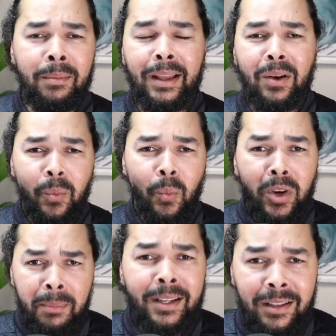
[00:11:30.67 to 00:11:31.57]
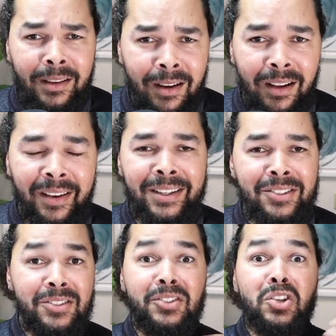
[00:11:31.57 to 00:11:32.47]
Like, what do you want me to click on? Like, it's
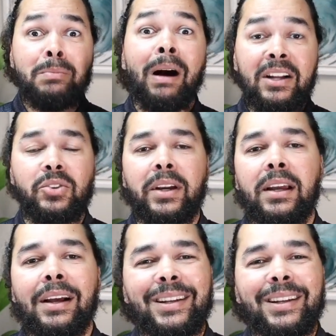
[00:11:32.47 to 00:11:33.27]
just too much, right?